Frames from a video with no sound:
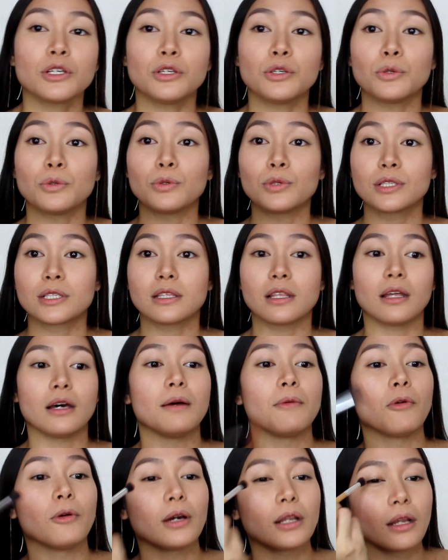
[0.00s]
use
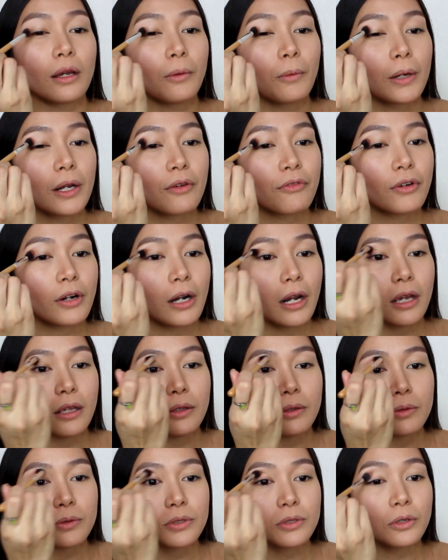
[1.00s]
whatever I
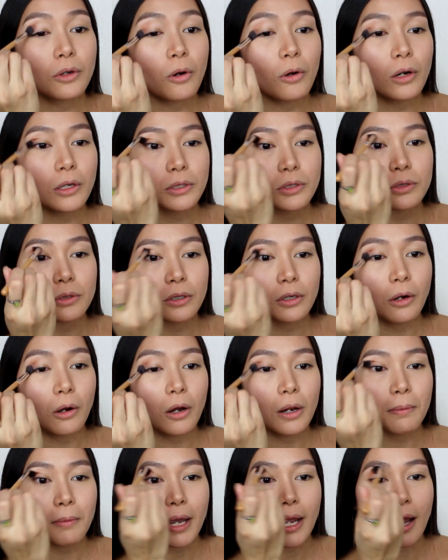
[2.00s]
use to contour
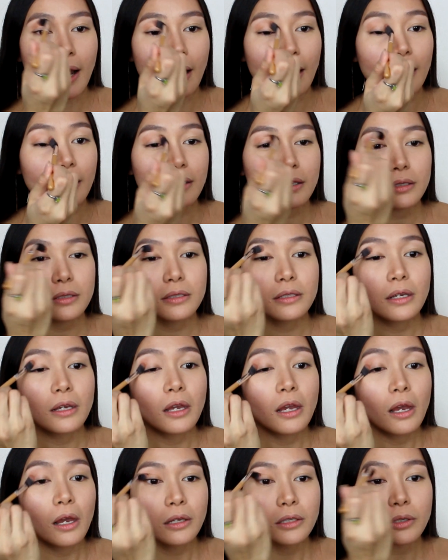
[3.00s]
on my eyes.
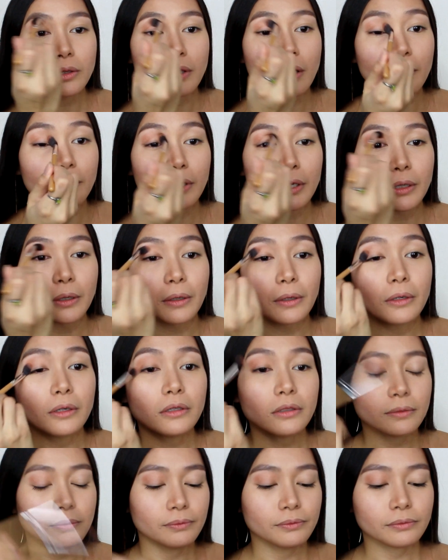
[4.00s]
So there we
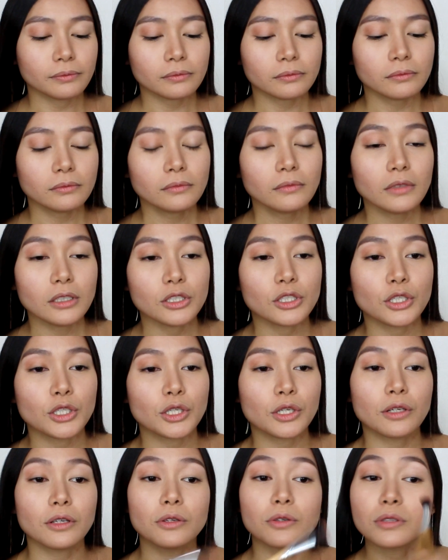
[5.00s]
go. So
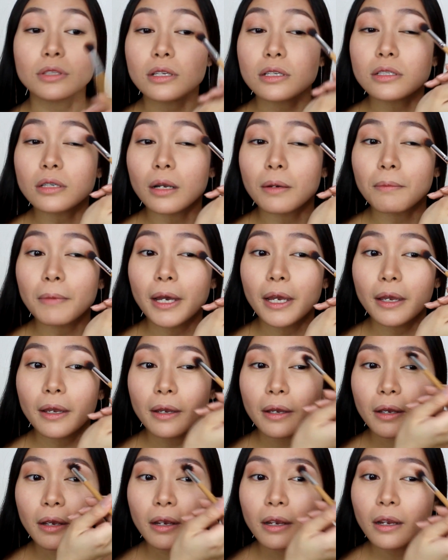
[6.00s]
you can use this on my,
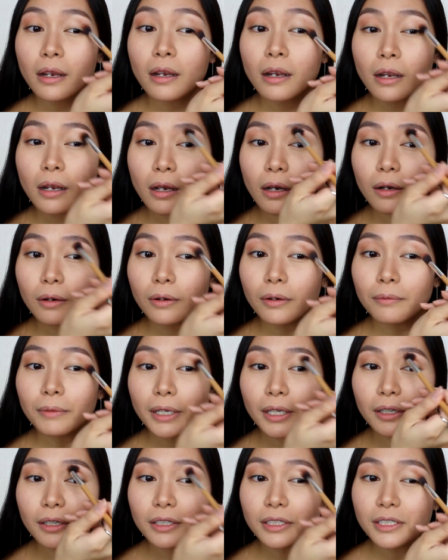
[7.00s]
oh
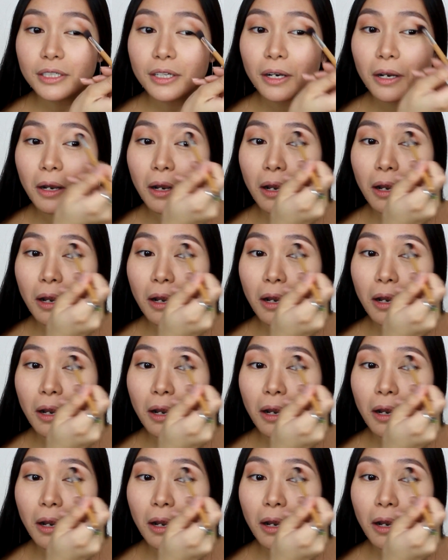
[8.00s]
my gosh,